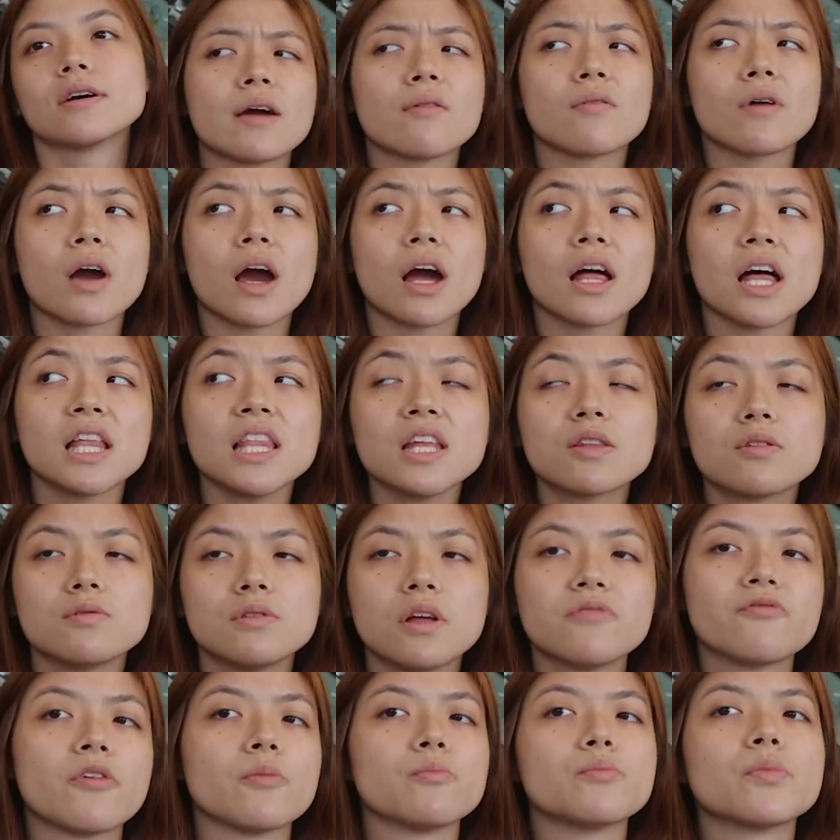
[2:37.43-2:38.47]
I like to
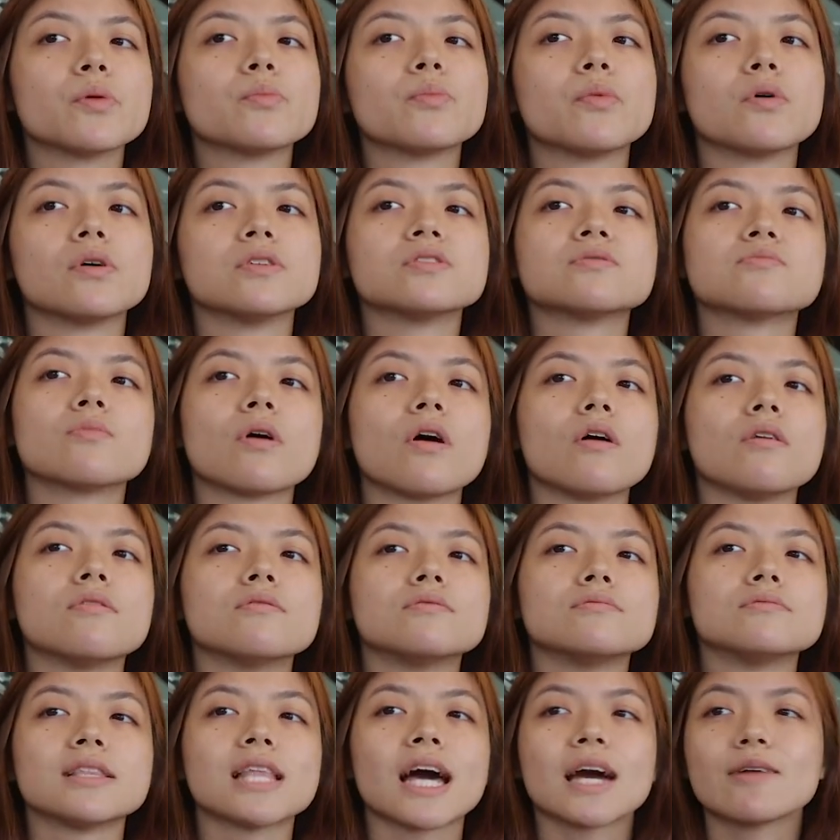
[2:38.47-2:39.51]
learn from people as
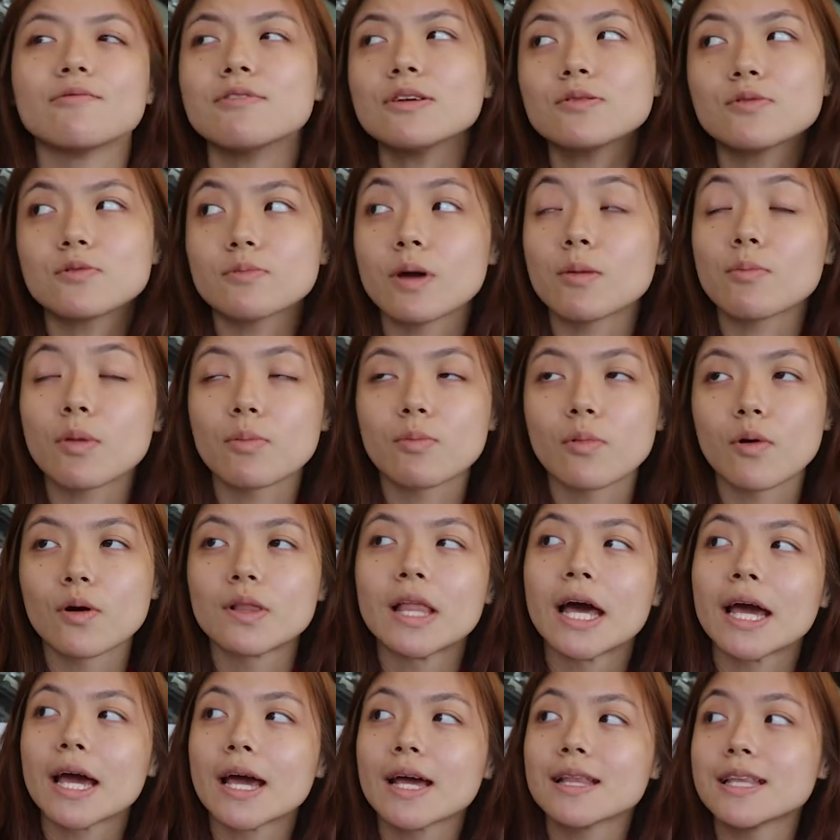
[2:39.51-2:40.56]
well. And like, I really don't mind people
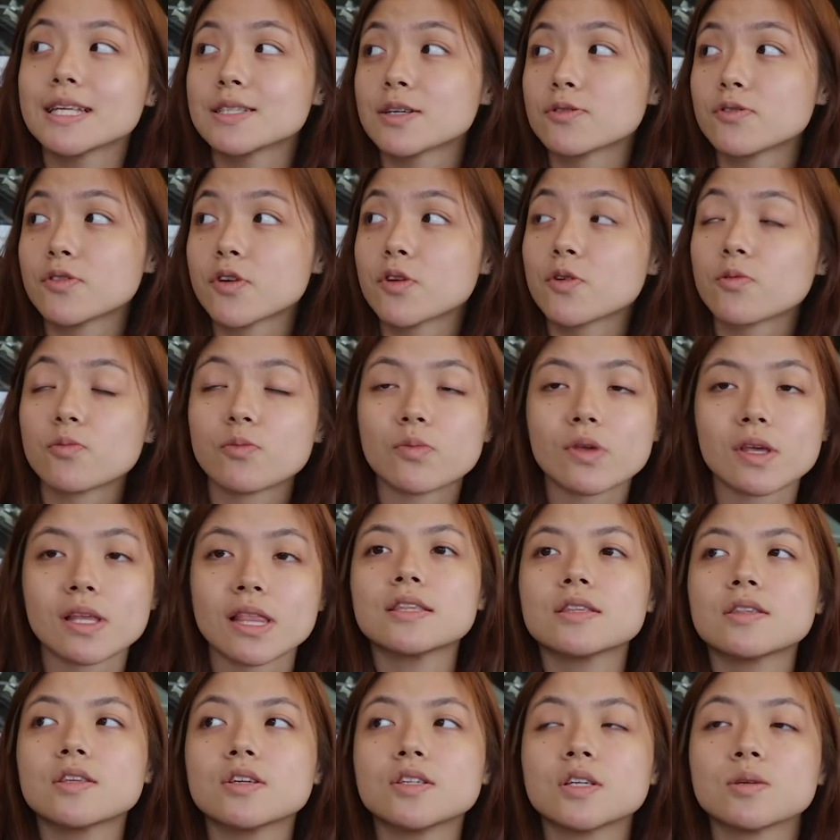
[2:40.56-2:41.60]
like disagreeing with
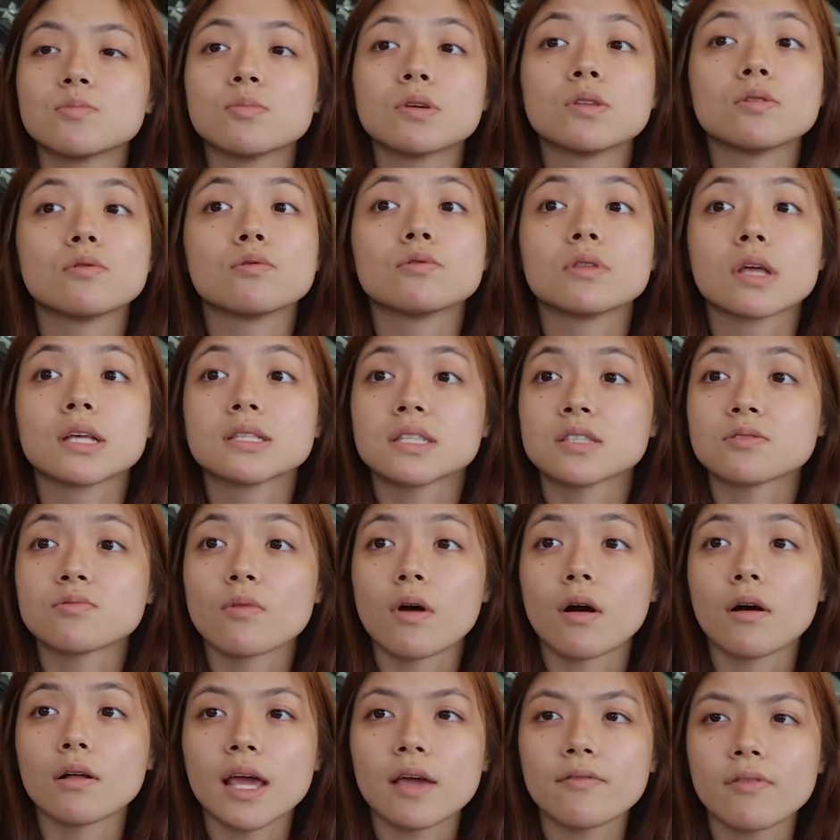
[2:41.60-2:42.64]
me, teaching me new things
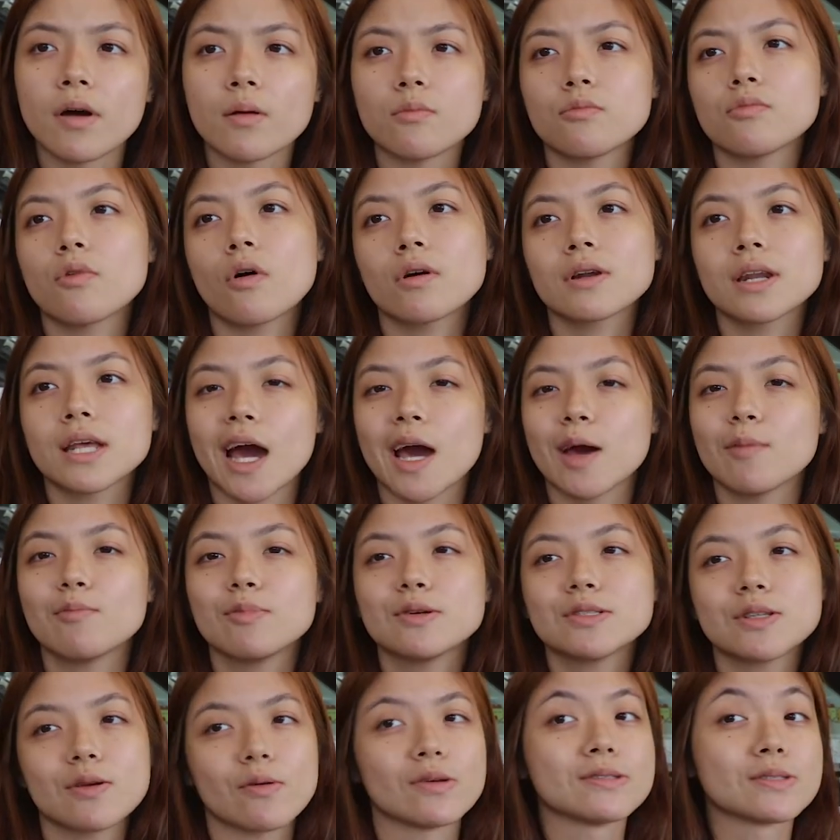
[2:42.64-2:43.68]
as well. Like, if I'm wrong, I
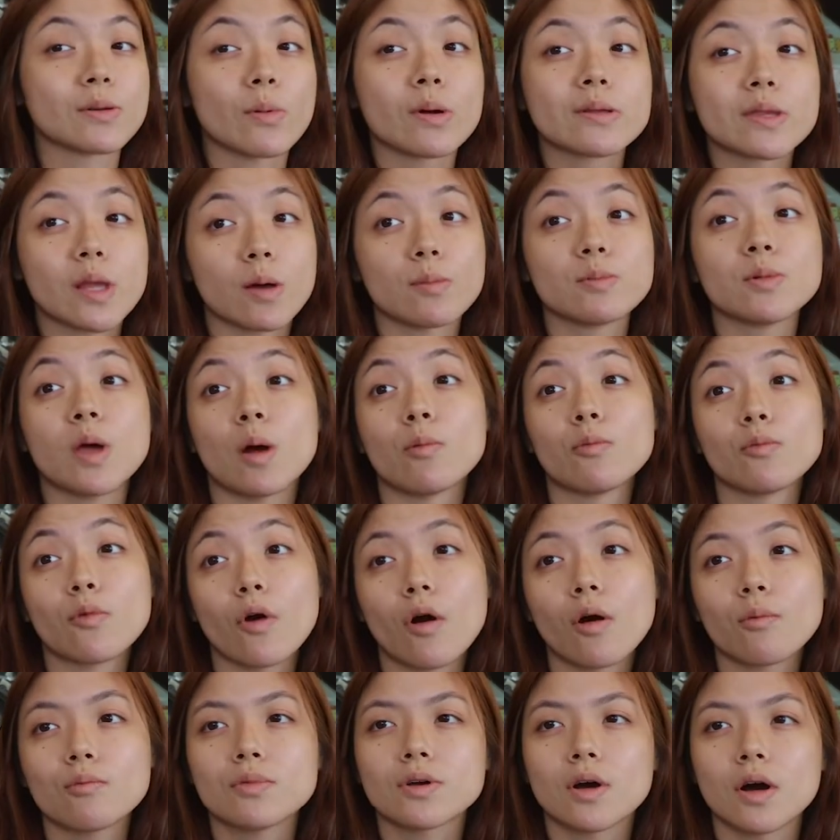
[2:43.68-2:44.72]
appreciate when someone tells me I'm
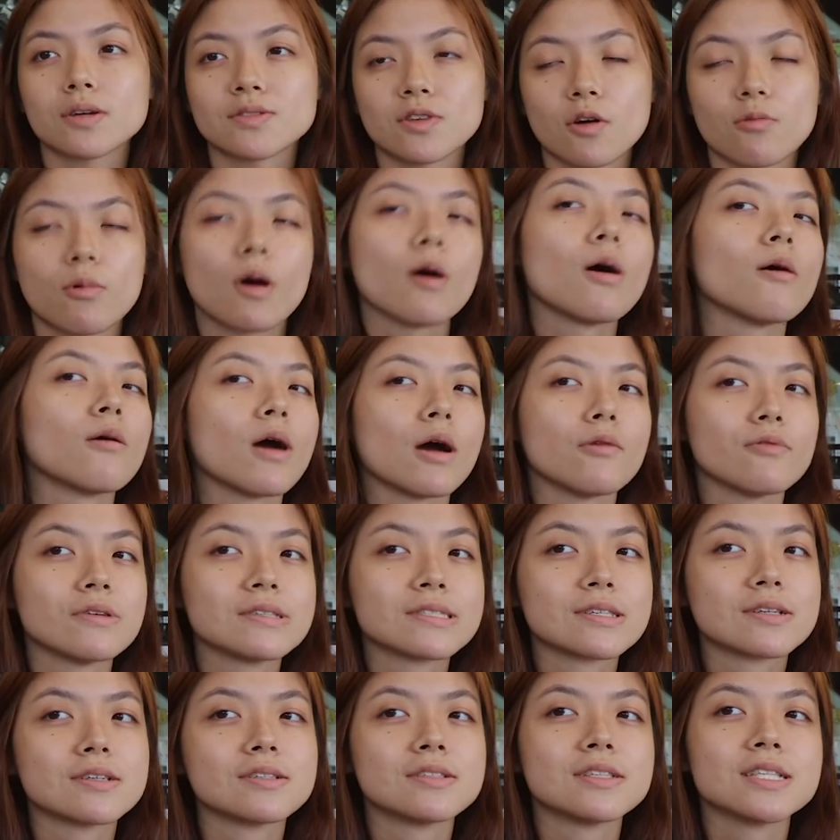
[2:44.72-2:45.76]
wrong because of all our
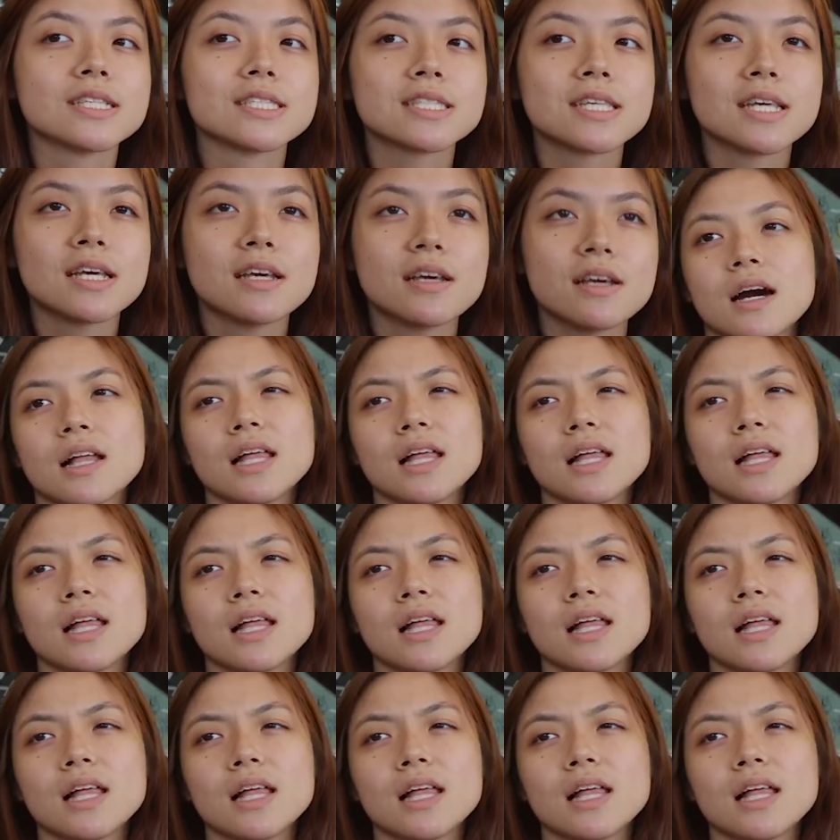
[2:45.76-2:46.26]
reasons.